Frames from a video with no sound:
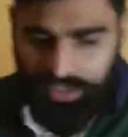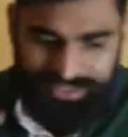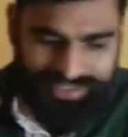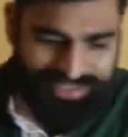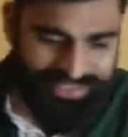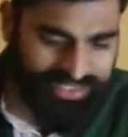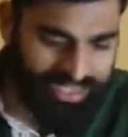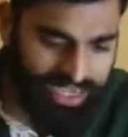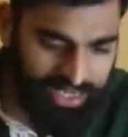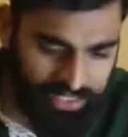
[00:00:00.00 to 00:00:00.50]

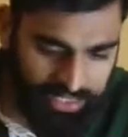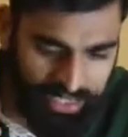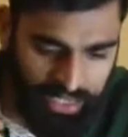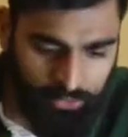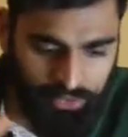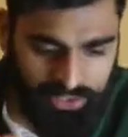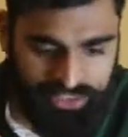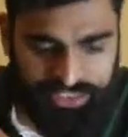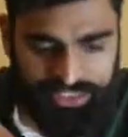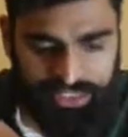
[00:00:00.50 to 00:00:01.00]
Exactly
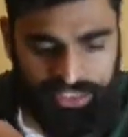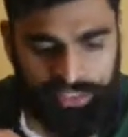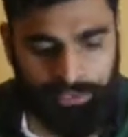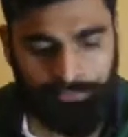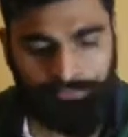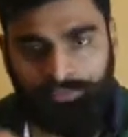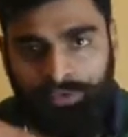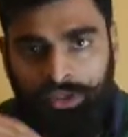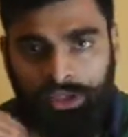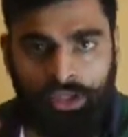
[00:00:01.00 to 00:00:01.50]
how I said
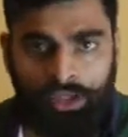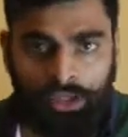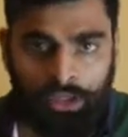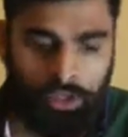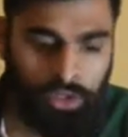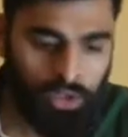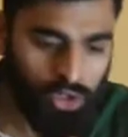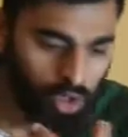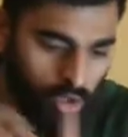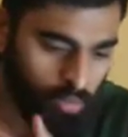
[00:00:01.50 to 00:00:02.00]
it.
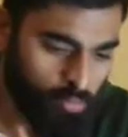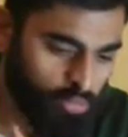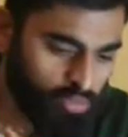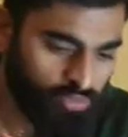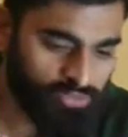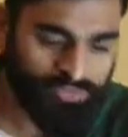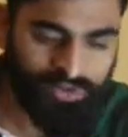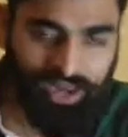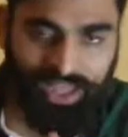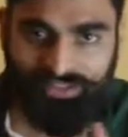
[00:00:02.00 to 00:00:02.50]
A lot
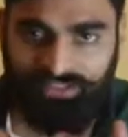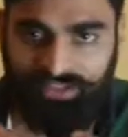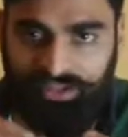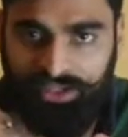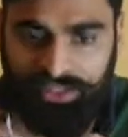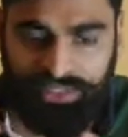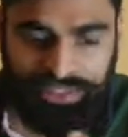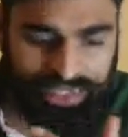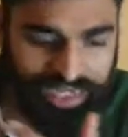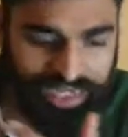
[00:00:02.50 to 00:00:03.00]
more flatter,